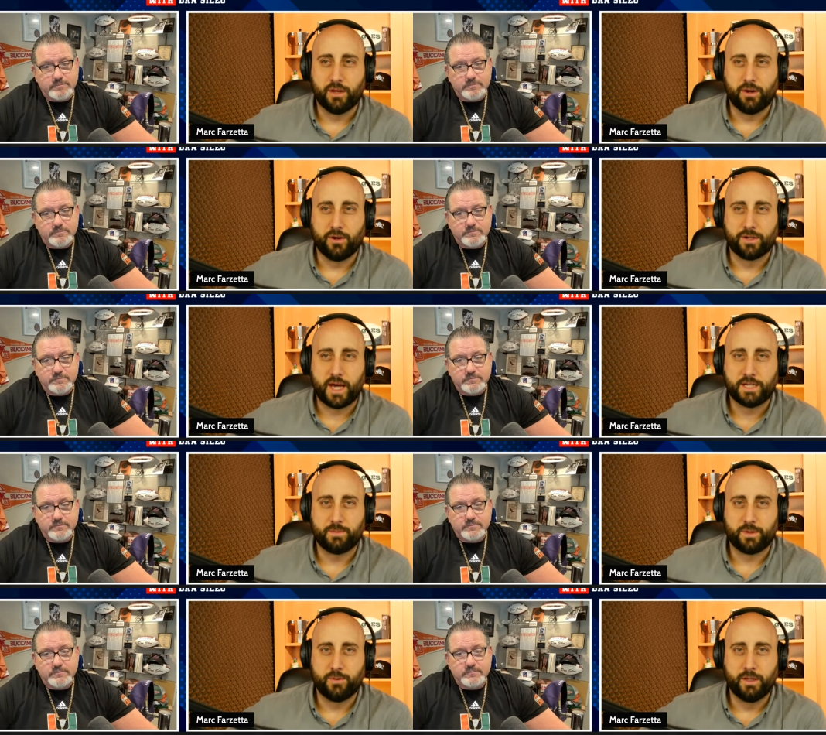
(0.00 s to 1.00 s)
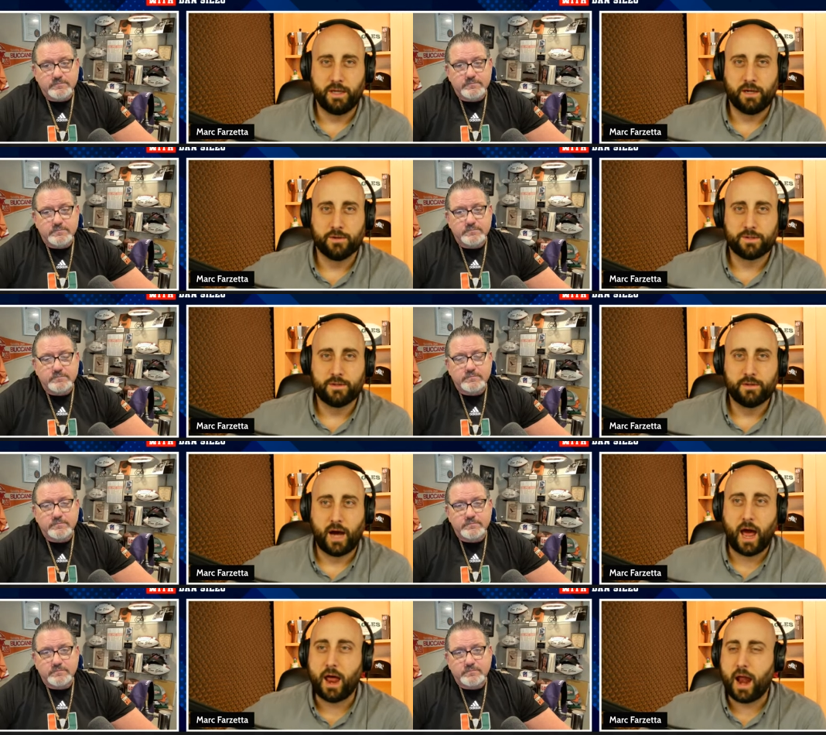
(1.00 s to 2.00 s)
Speaker 1: Hurts has it between the years.
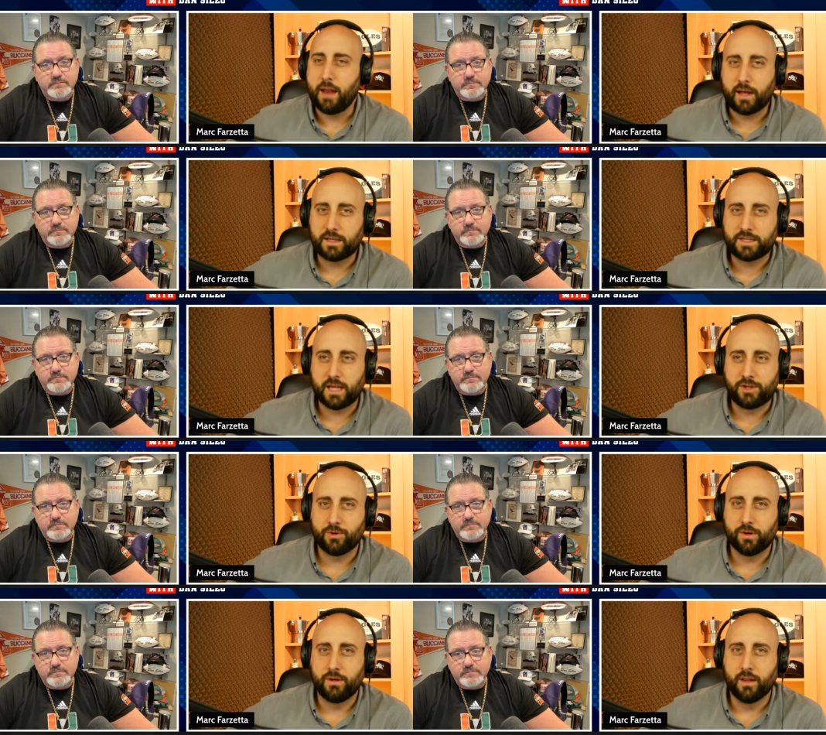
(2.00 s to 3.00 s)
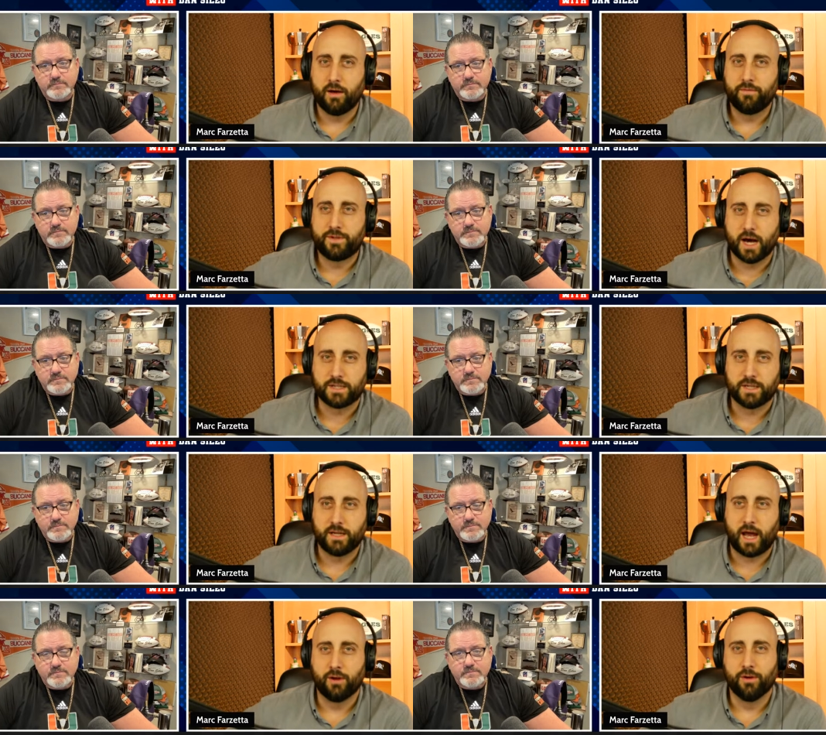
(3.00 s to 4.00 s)
I, I, not to say that Jordan Love doesn't.
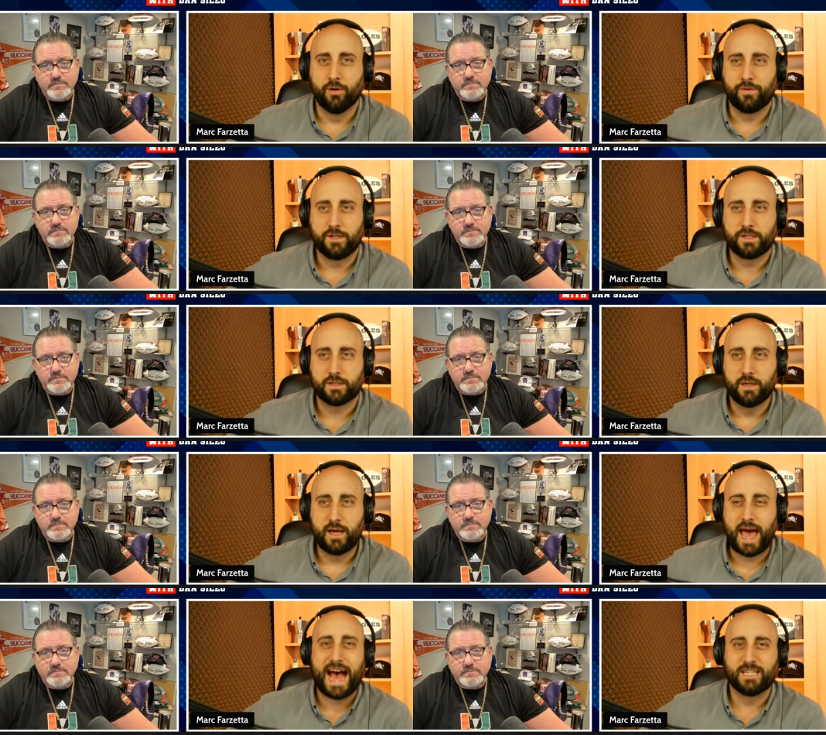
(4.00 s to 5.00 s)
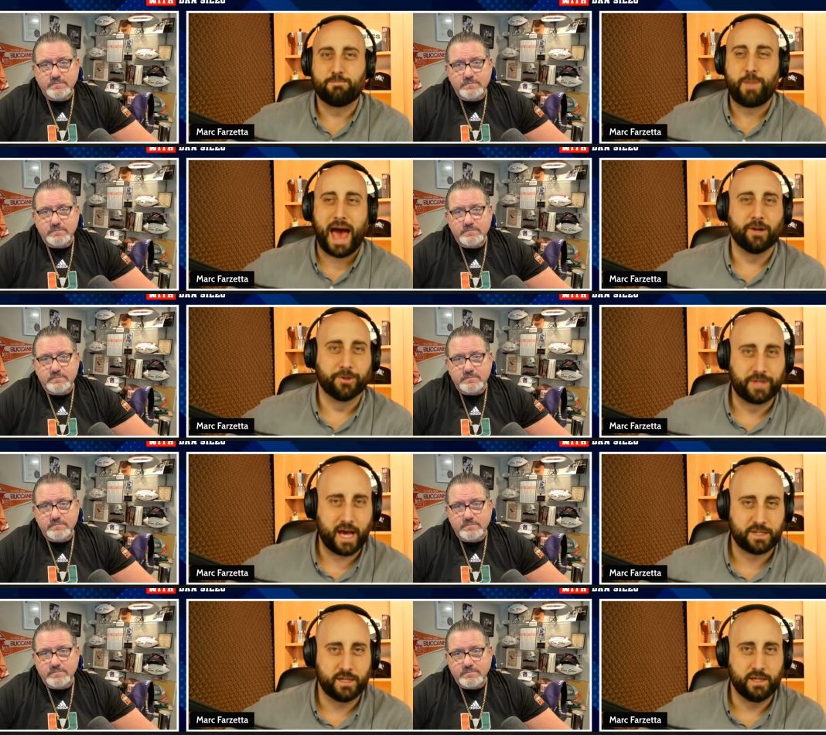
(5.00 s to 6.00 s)
I don't know if he's as battle
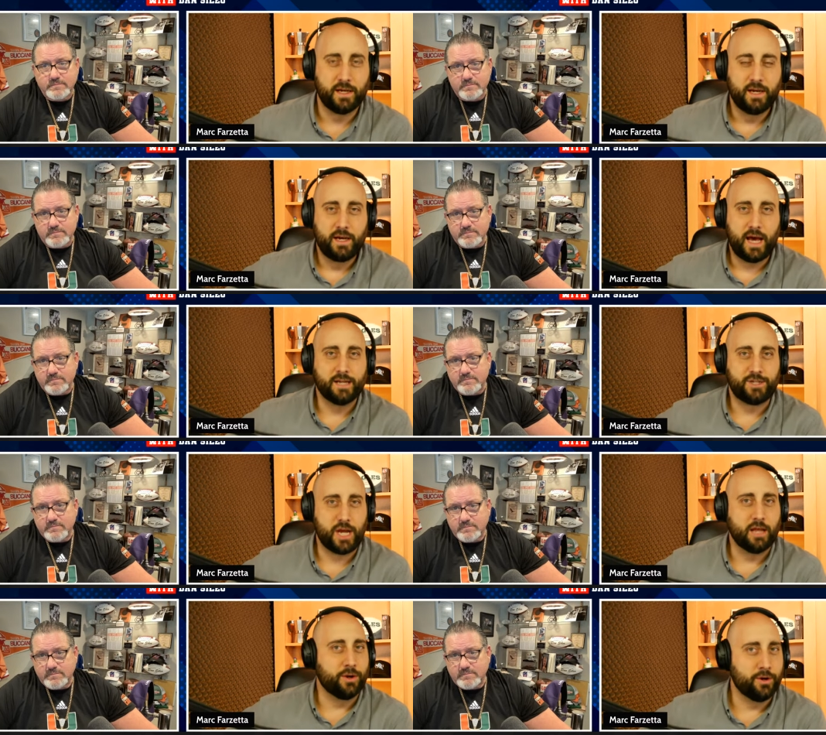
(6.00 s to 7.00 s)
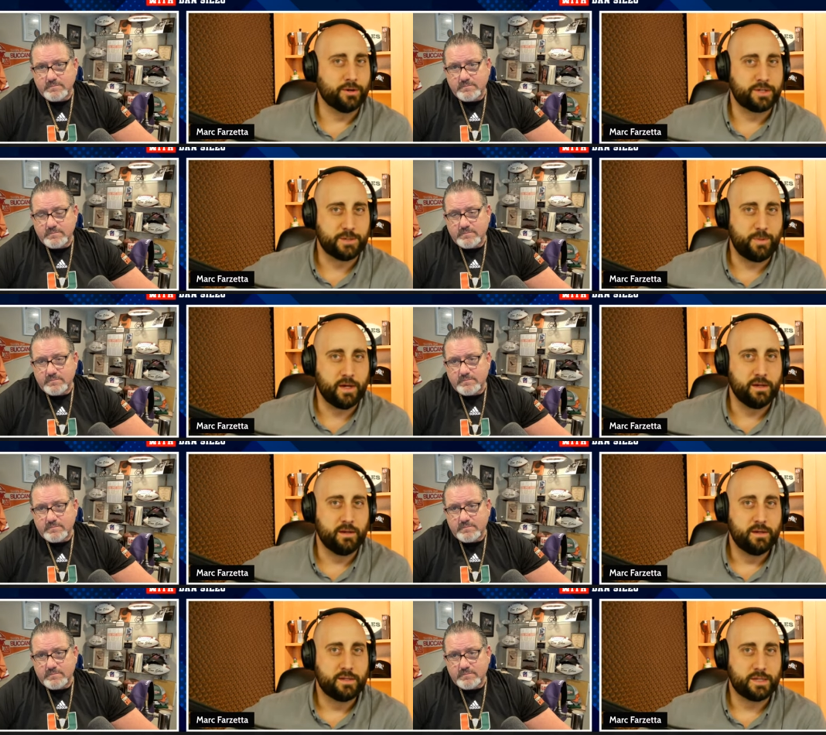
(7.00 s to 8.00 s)
tested as Jalen Hurts has been
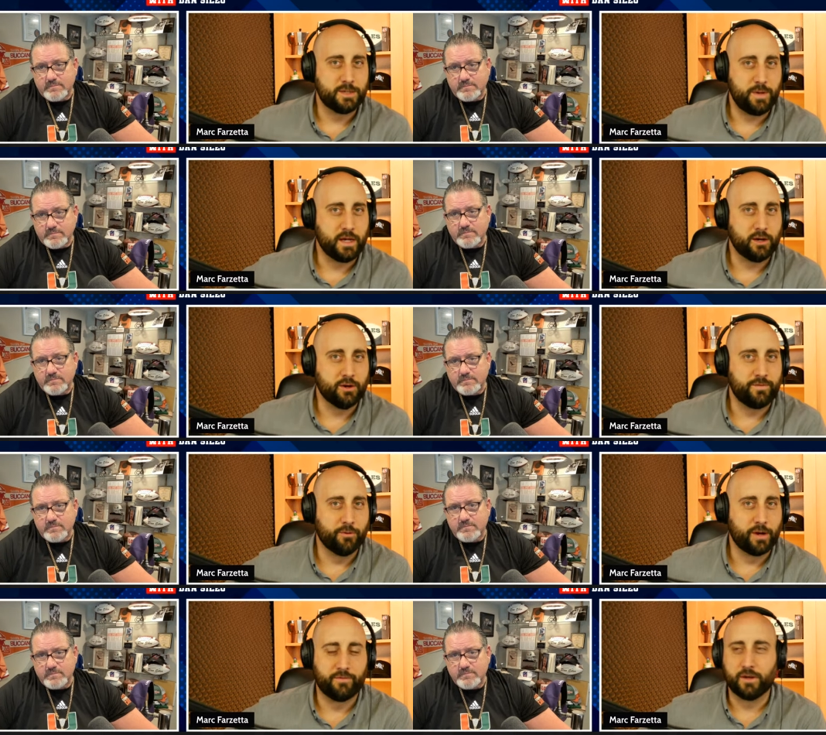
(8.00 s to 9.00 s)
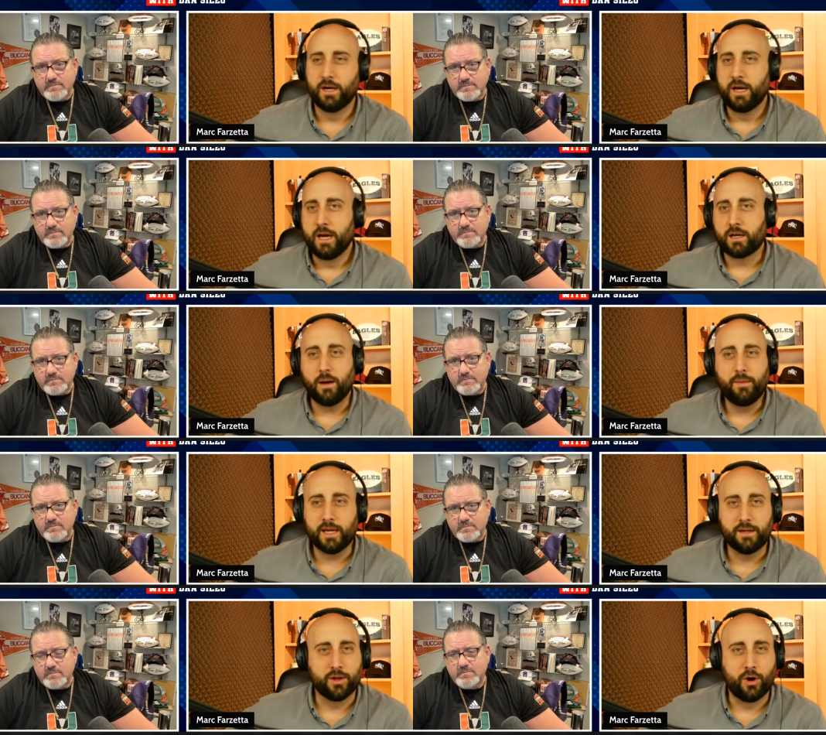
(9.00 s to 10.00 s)
since being here in Philadelphia. Coming
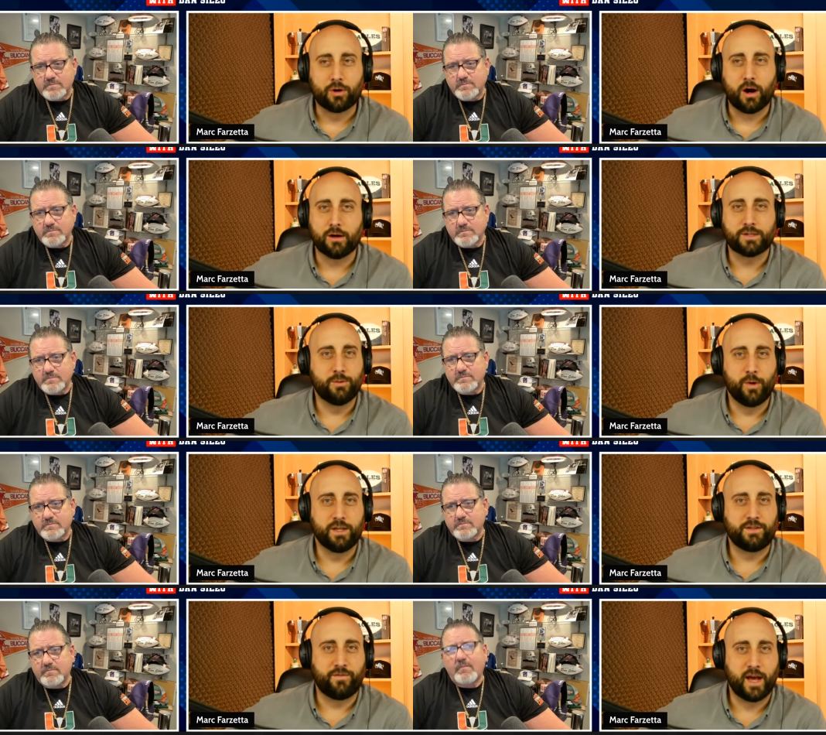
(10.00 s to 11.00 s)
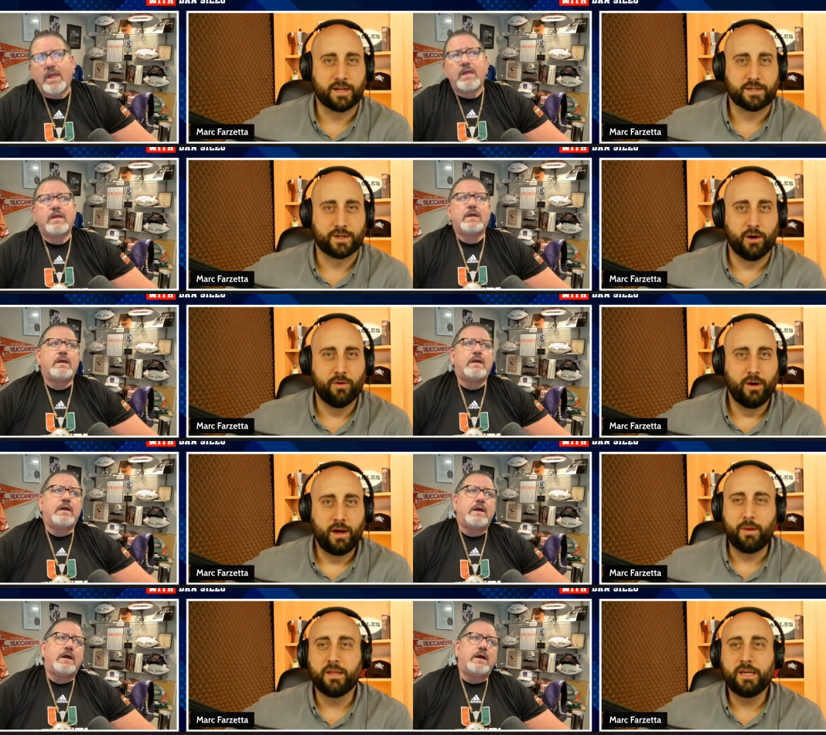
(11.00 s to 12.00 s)
into the whole Carson Wentz fiasco, I
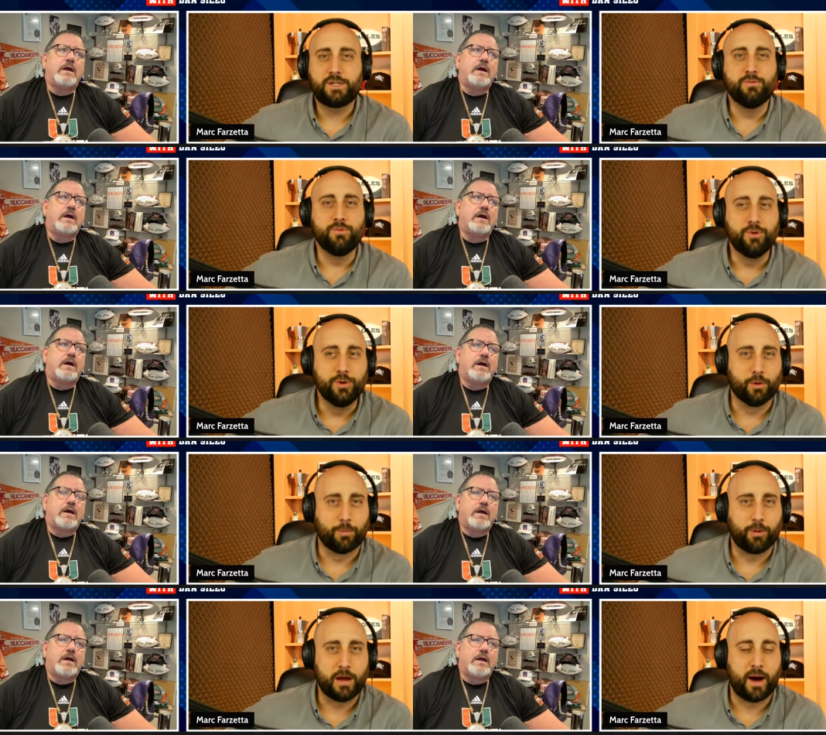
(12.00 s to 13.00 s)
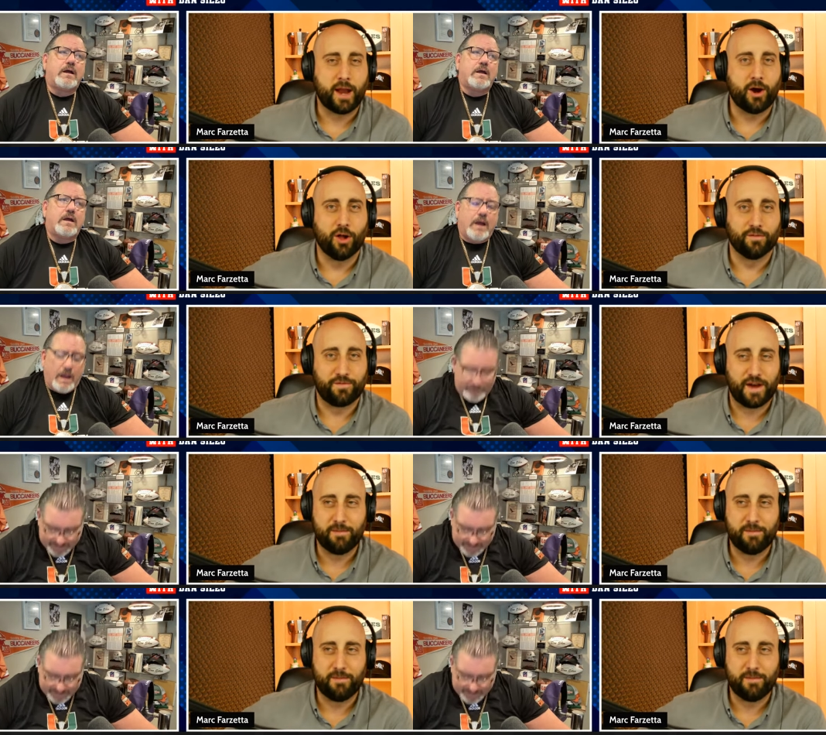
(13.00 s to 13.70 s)
mean, at least you knew you were playing behind a Hall of Famer I